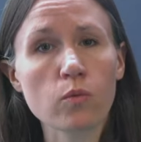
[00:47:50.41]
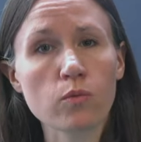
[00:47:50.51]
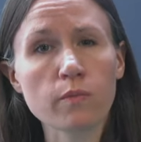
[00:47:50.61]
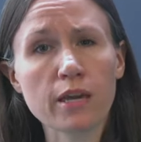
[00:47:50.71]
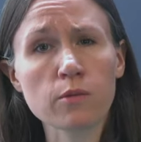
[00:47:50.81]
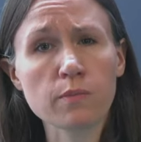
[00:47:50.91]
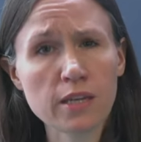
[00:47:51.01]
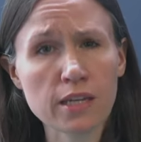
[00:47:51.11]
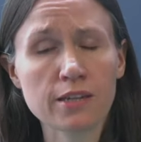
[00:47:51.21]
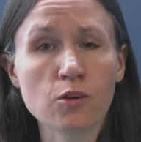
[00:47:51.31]
may
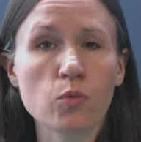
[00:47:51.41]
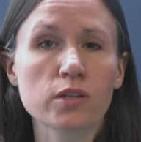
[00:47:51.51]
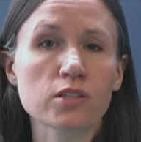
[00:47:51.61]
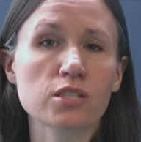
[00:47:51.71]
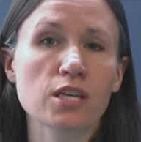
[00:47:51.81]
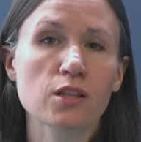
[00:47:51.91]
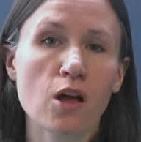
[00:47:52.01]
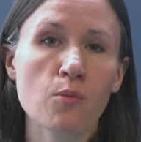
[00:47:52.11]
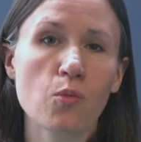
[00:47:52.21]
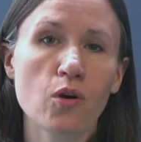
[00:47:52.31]
mean we'll see a
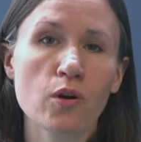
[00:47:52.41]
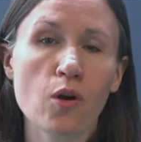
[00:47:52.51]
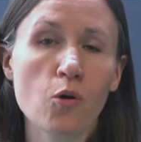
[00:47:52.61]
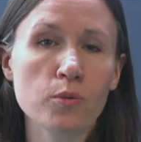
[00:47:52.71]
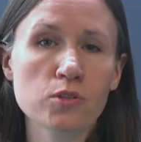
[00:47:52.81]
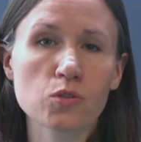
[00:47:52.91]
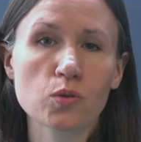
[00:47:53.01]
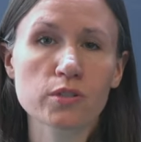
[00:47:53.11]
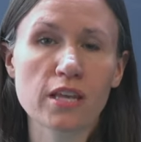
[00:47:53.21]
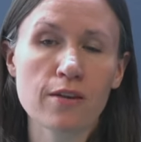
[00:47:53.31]
lot more open
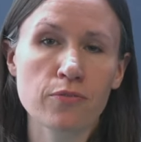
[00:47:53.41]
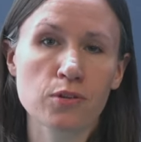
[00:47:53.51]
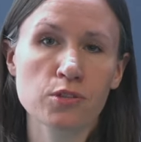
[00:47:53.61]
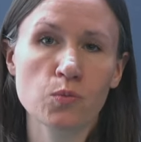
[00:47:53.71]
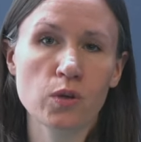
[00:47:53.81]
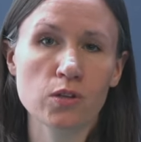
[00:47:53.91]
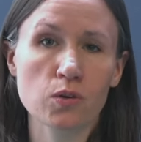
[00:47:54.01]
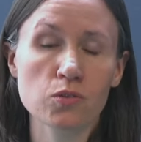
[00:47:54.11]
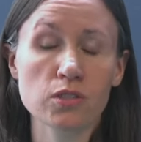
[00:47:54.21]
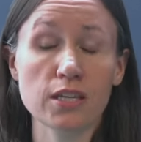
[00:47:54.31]
source efforts in
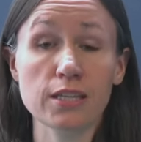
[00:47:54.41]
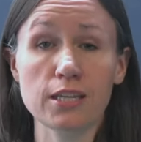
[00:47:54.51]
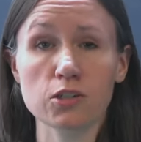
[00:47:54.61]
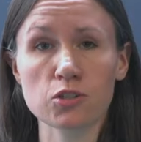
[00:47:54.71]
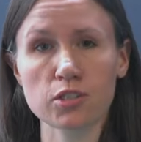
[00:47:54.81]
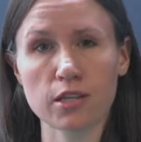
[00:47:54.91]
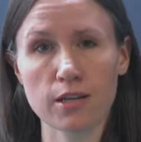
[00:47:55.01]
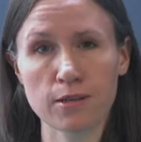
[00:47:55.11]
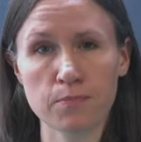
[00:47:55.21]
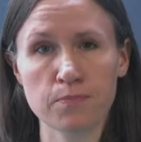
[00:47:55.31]
Windows in the years to
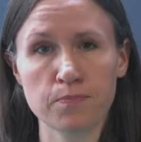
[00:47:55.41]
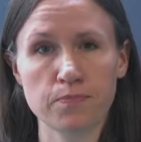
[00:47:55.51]
come.